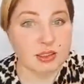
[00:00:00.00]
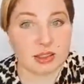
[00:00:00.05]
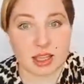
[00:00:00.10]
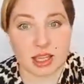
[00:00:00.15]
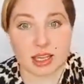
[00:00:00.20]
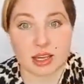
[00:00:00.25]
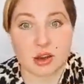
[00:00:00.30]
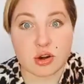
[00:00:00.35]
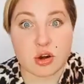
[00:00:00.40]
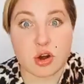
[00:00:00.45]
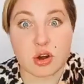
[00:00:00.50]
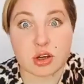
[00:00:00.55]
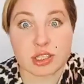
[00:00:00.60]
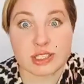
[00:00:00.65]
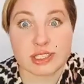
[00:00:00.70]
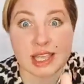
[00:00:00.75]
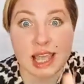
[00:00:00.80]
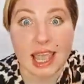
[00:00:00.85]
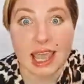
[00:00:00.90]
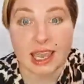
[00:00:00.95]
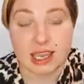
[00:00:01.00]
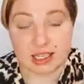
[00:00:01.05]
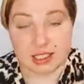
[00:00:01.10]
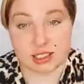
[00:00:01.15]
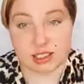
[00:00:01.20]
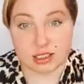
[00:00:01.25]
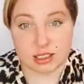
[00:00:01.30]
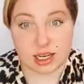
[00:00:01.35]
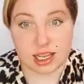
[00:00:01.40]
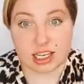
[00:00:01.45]
like wrong state,
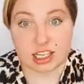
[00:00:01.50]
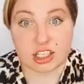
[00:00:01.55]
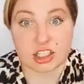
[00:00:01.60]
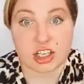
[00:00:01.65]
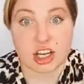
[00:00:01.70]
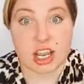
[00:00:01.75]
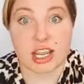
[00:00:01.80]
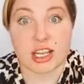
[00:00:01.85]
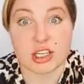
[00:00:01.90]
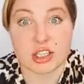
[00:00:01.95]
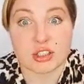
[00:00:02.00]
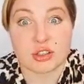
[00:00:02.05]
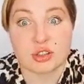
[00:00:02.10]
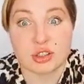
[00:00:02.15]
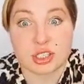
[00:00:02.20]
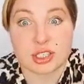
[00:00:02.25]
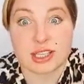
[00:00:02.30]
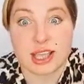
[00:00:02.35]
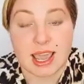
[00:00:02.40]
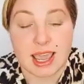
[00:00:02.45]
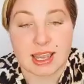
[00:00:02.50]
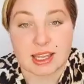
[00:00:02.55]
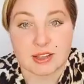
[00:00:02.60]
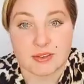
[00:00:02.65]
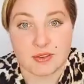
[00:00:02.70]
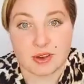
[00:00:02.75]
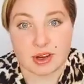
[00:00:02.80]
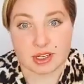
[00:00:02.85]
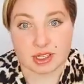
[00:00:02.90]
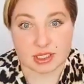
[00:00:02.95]
like change your state
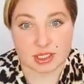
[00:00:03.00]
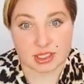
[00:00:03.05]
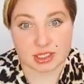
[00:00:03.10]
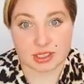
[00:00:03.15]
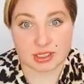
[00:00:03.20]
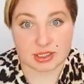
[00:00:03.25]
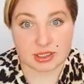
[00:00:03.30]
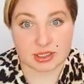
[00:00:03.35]
first.